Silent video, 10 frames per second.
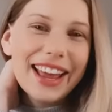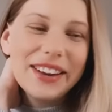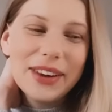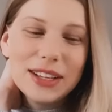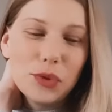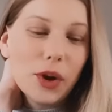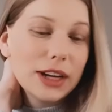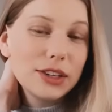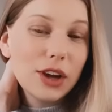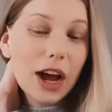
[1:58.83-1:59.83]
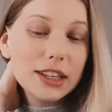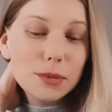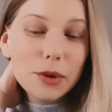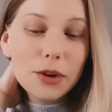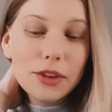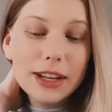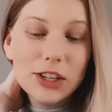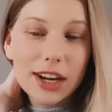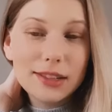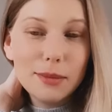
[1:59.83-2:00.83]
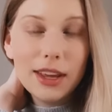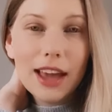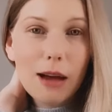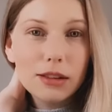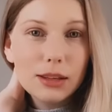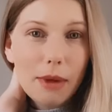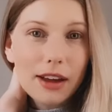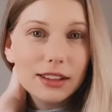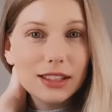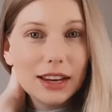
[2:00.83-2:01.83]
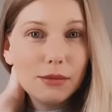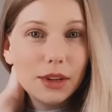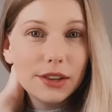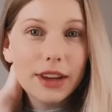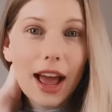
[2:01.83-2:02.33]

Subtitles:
Anyways, we got to the hospital. They checked me. I was about a centimeter